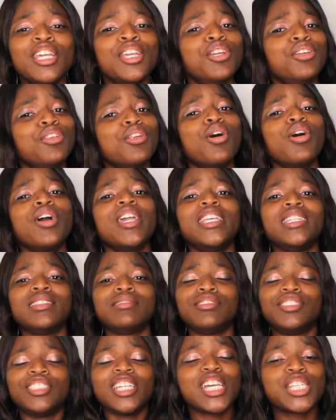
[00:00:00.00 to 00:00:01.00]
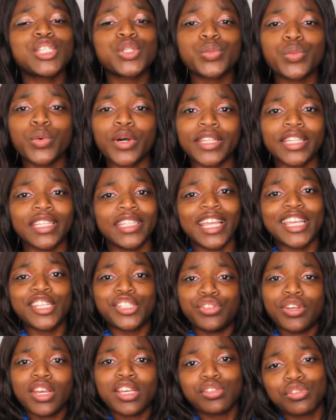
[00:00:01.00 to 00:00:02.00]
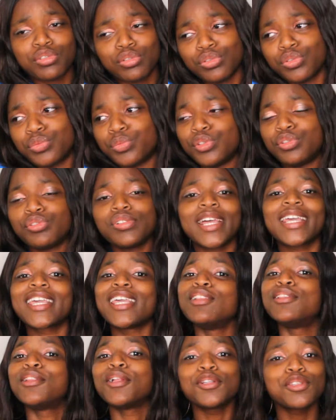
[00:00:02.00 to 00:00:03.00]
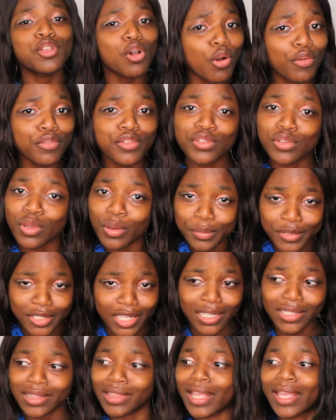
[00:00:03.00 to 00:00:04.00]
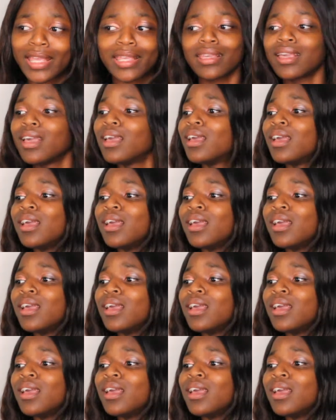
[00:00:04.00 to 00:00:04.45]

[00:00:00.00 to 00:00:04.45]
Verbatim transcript: you know in js1 in nigeria schools we do like a lot of subject like